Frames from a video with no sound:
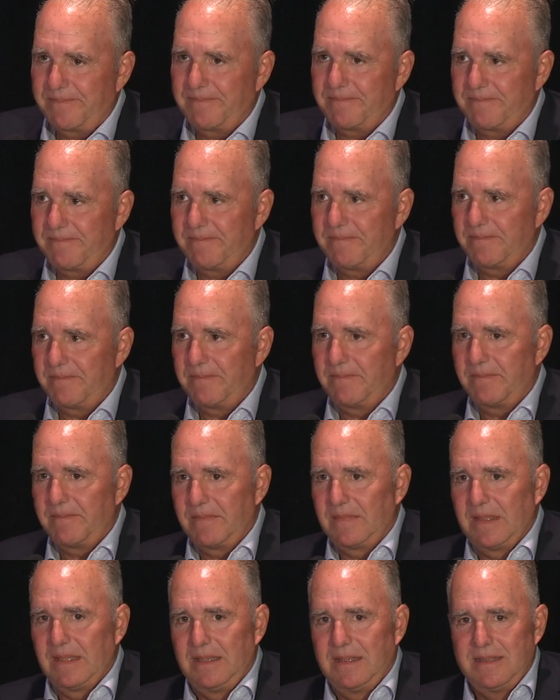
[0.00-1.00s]
Maurice, how
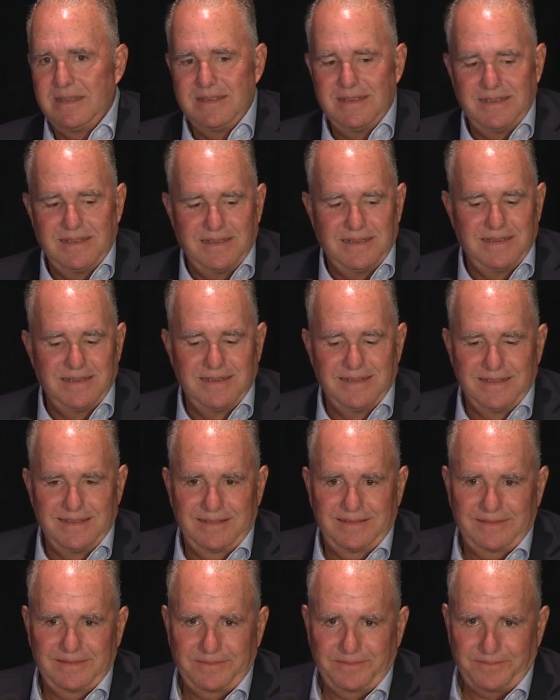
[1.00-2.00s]
many lives do you think you can
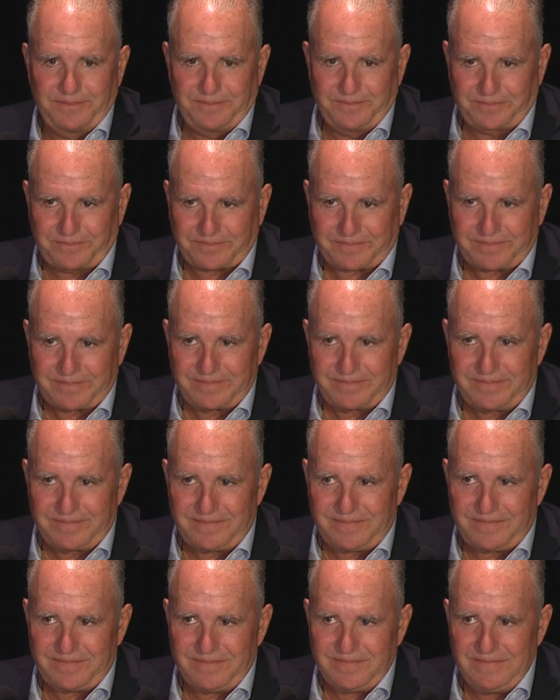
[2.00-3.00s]
touch with this
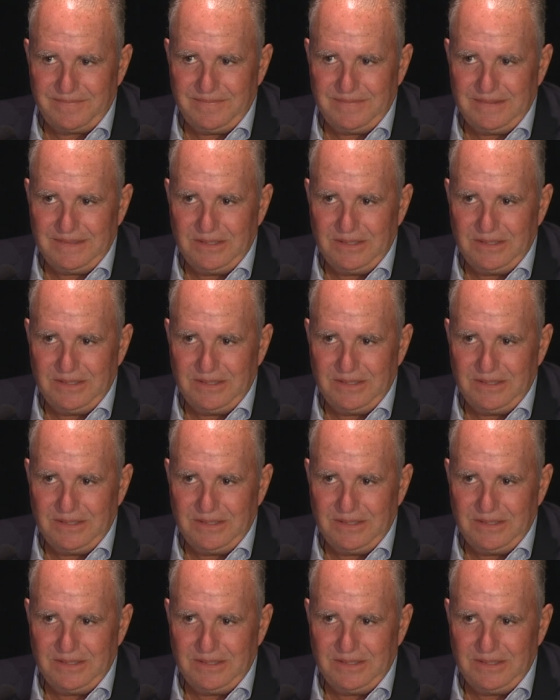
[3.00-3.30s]
technology?